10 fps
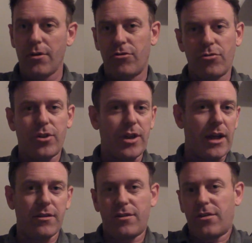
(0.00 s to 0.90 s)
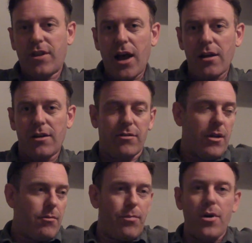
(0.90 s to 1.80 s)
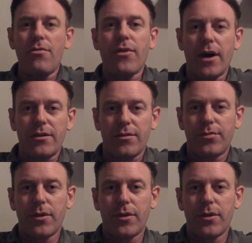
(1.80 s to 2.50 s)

She's connected to Stylist. Oh, perfect.